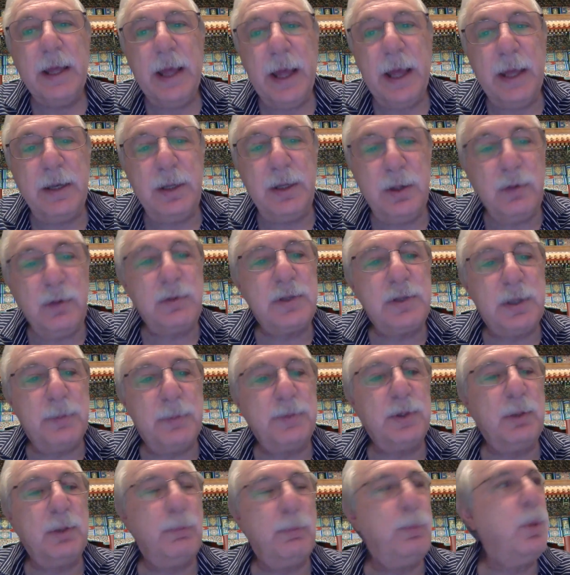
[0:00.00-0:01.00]
and used them
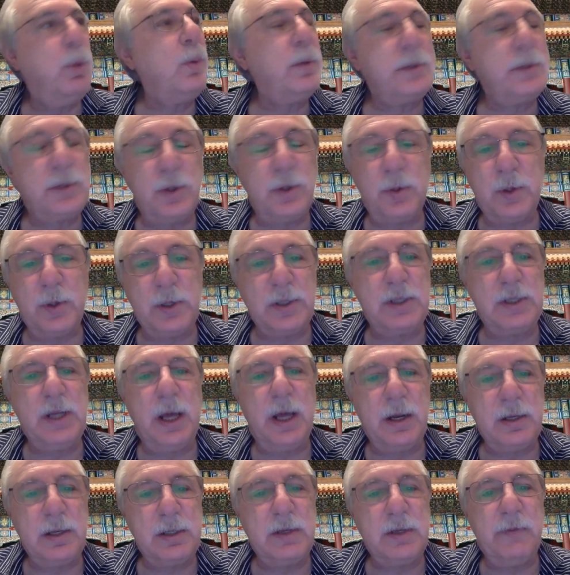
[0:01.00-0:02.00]
to bolster the
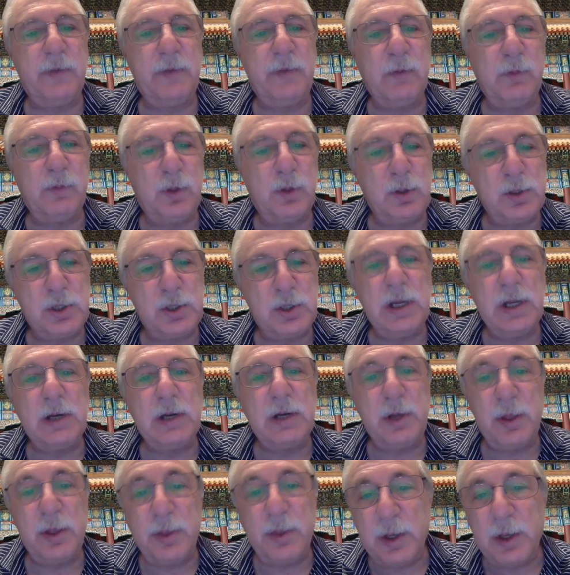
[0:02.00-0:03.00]
status of
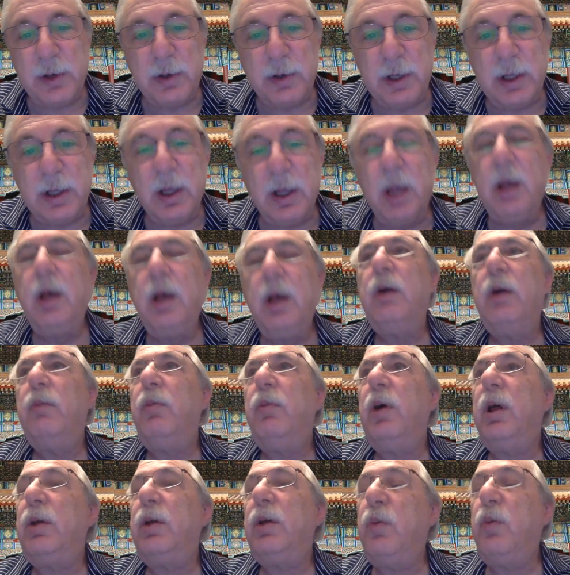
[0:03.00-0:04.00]
evolutionary theory
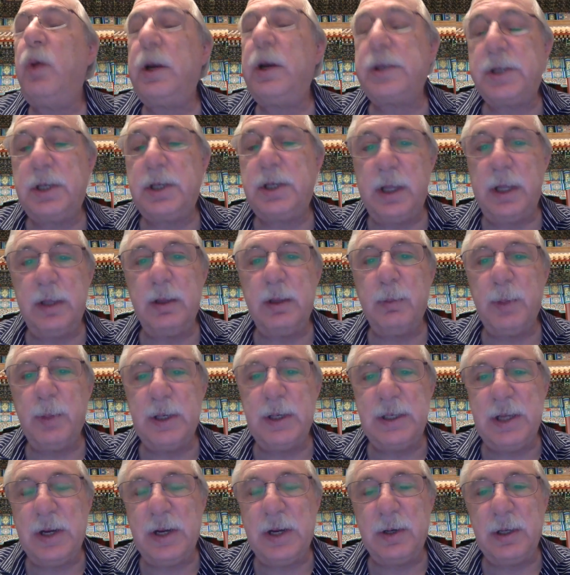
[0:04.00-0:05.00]
while questioning the
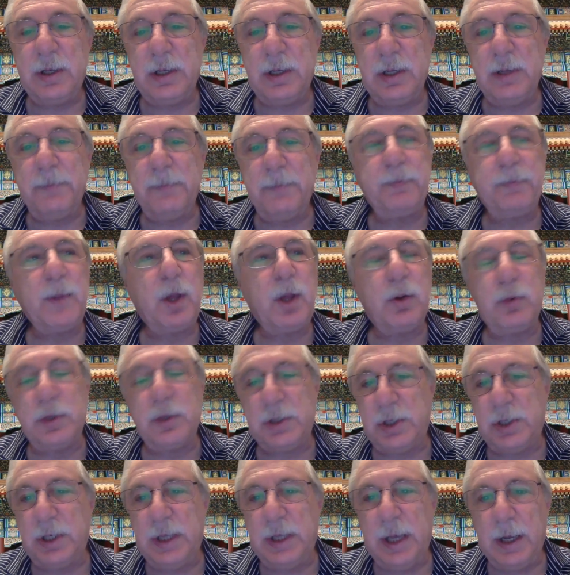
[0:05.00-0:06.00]
modernity of
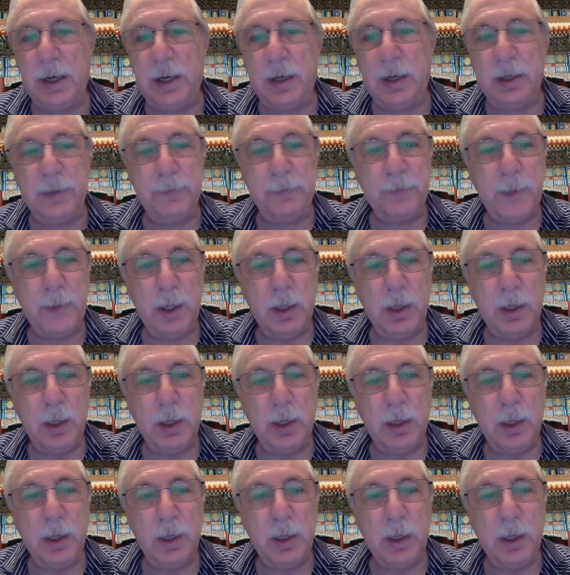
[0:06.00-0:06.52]
Christianity.